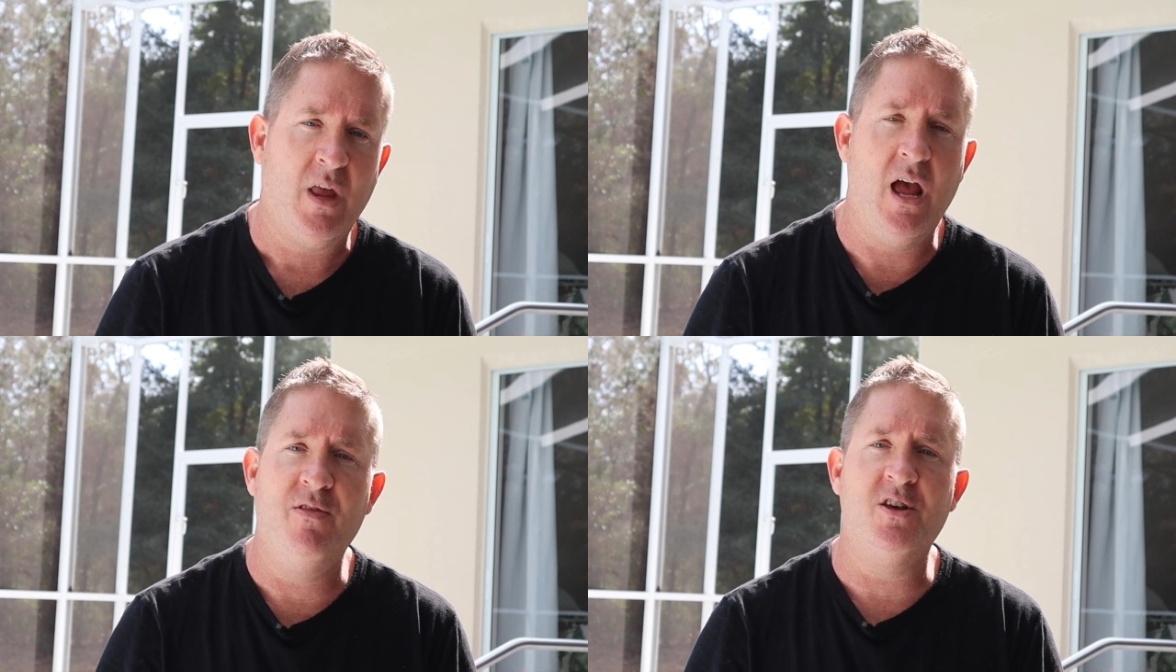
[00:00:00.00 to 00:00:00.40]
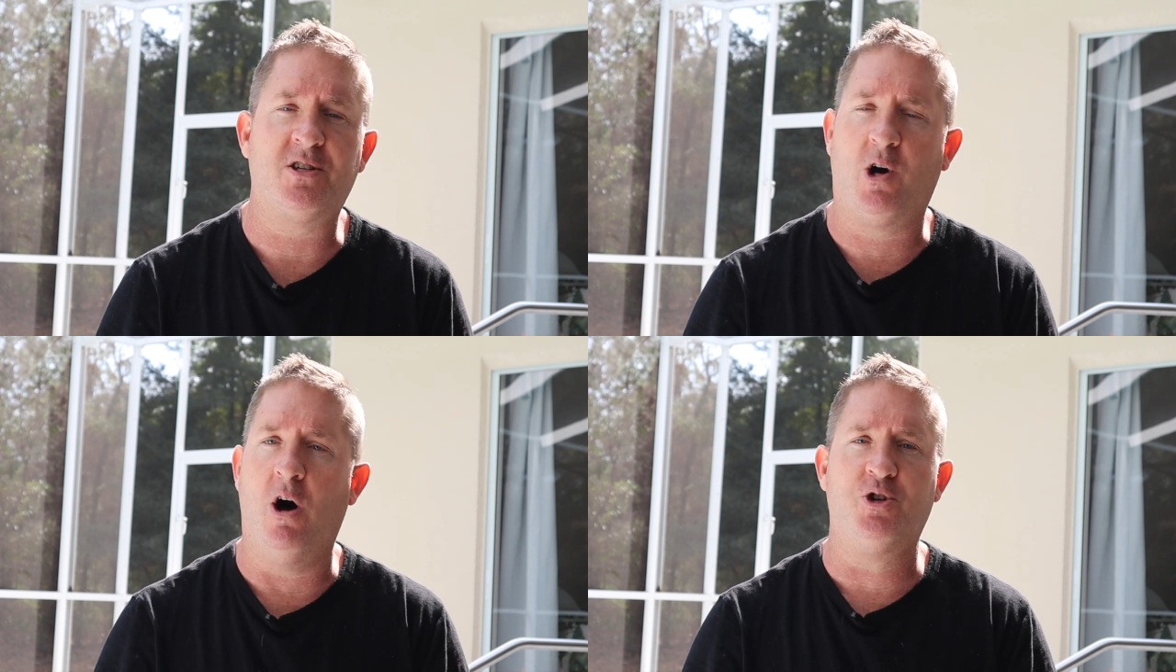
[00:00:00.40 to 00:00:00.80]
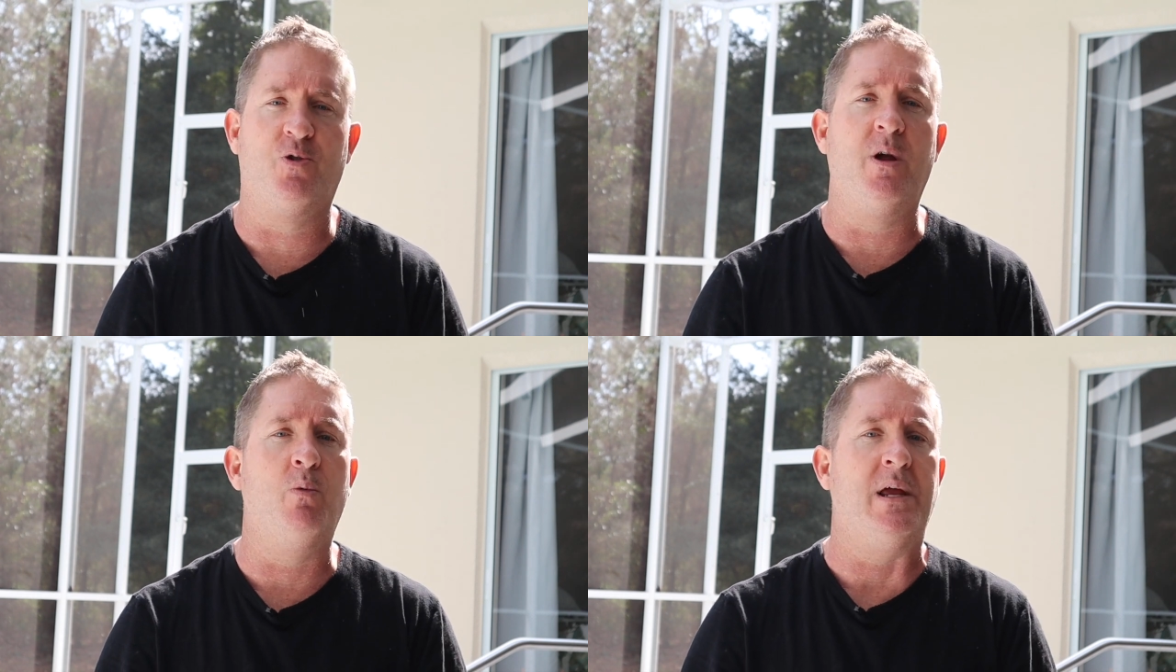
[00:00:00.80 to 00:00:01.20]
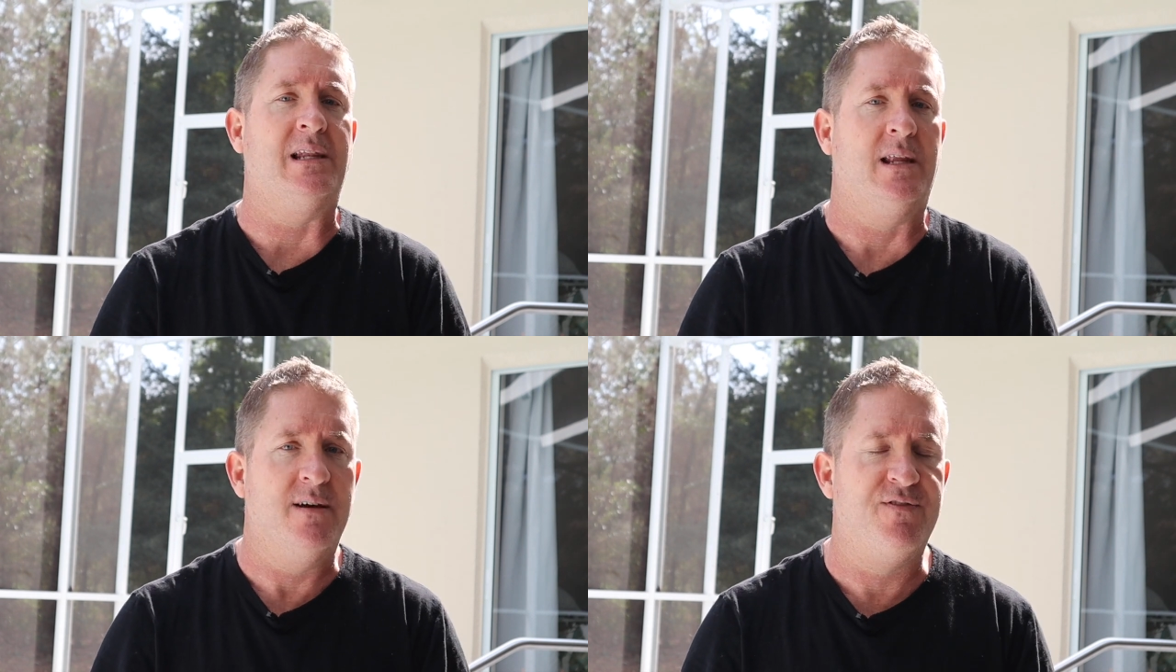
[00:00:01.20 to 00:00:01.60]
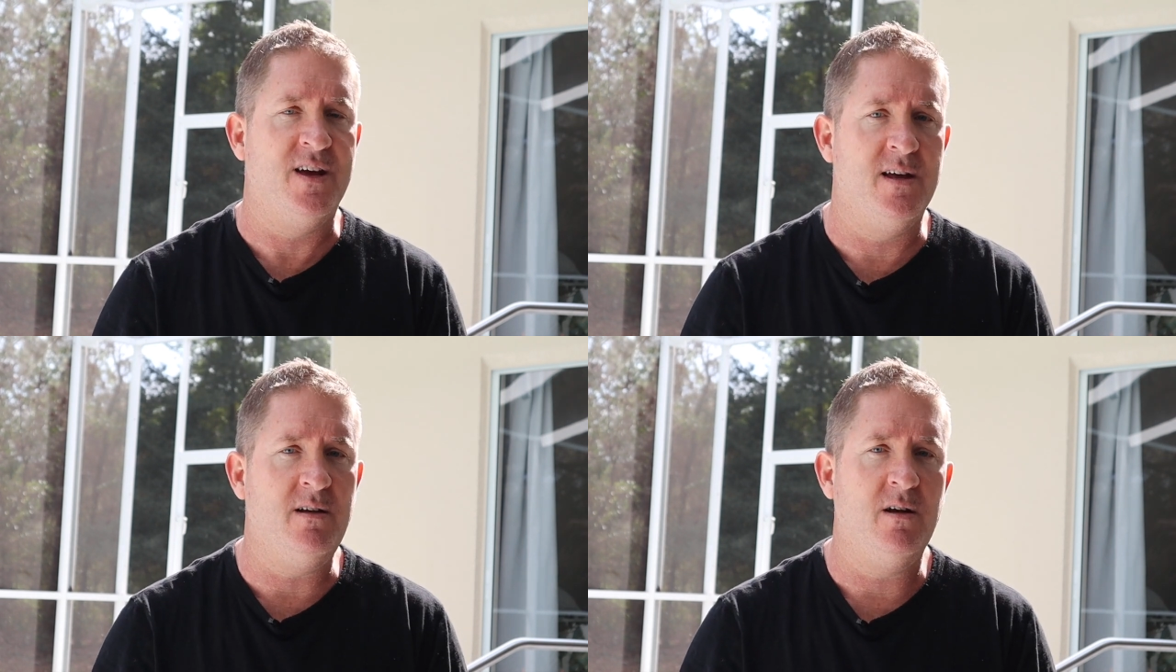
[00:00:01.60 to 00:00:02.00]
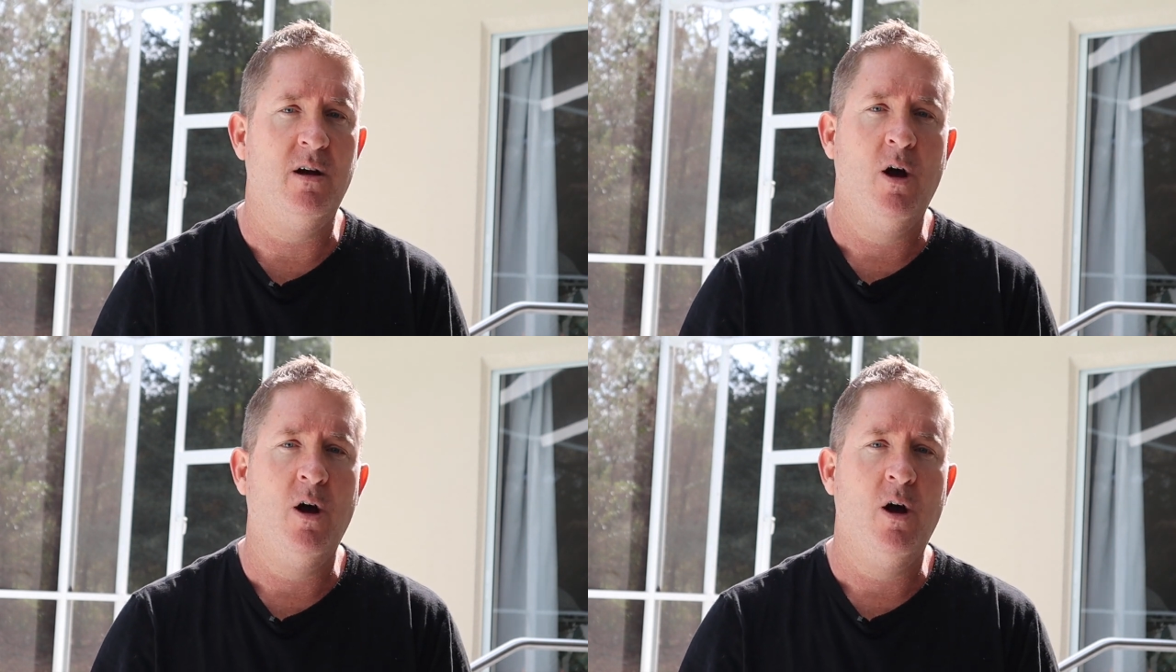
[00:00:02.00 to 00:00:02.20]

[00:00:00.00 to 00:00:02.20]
In this country we live in,